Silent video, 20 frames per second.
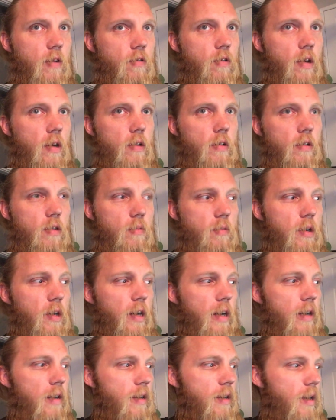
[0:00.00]
trying to do this
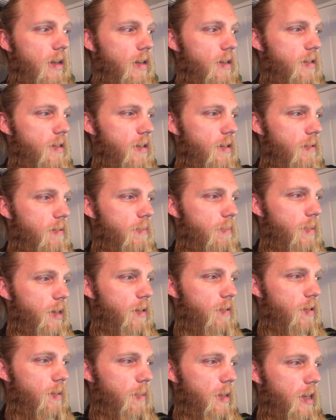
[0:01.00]
one-handed, guys, so
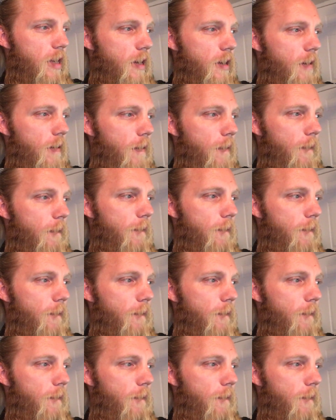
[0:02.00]
bear with me here.